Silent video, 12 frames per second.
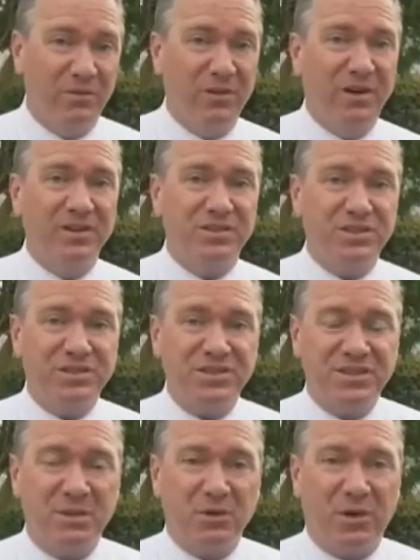in the villages in
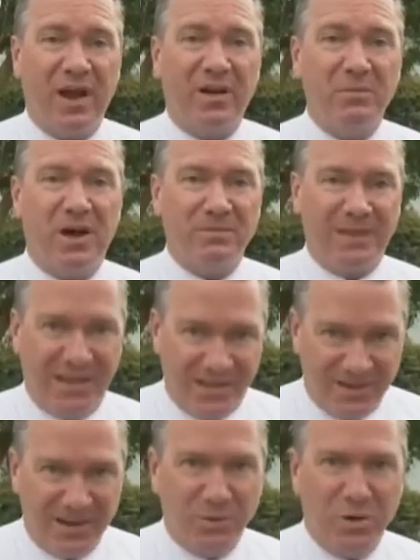Sumter County, Bob
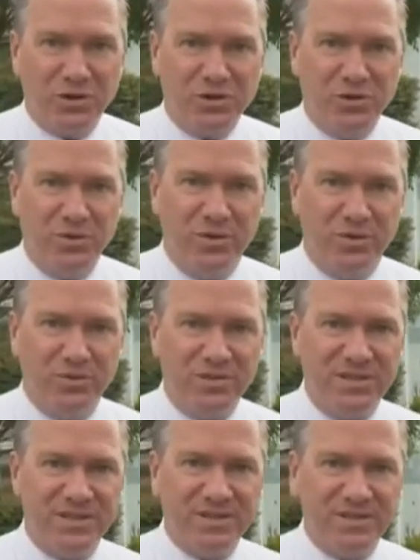Kealing, WESH 2 News.